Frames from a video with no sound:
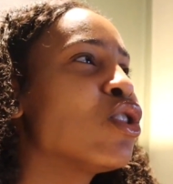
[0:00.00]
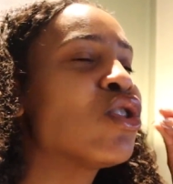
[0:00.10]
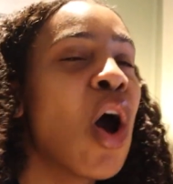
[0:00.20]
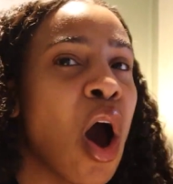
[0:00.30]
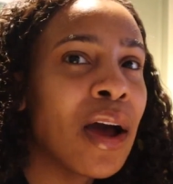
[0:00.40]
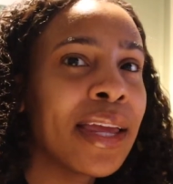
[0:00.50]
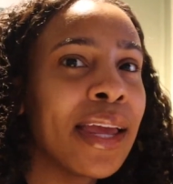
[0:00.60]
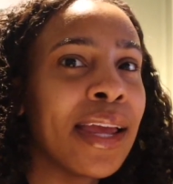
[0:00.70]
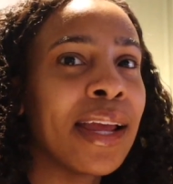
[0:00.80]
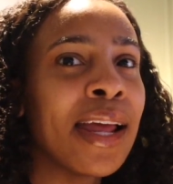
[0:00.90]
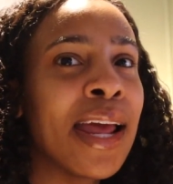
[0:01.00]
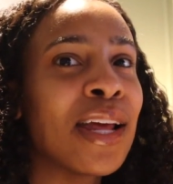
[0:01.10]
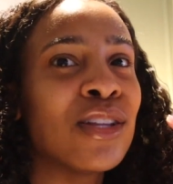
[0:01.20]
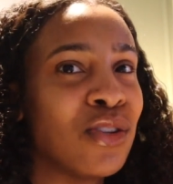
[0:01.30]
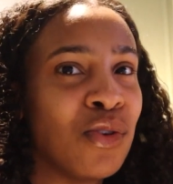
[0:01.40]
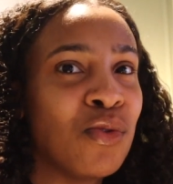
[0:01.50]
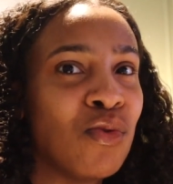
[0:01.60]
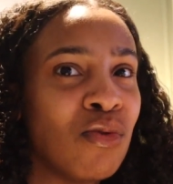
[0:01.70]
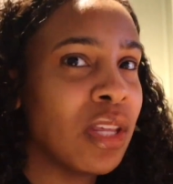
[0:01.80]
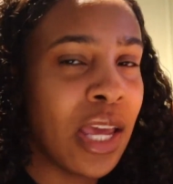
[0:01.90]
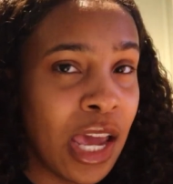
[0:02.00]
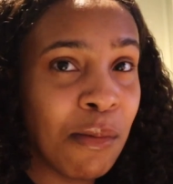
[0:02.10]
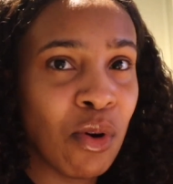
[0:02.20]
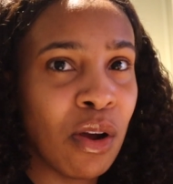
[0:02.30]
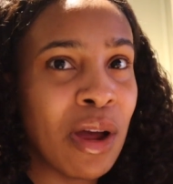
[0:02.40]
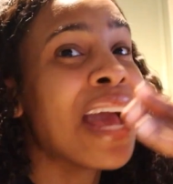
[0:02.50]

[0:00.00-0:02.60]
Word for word: talking to the camera.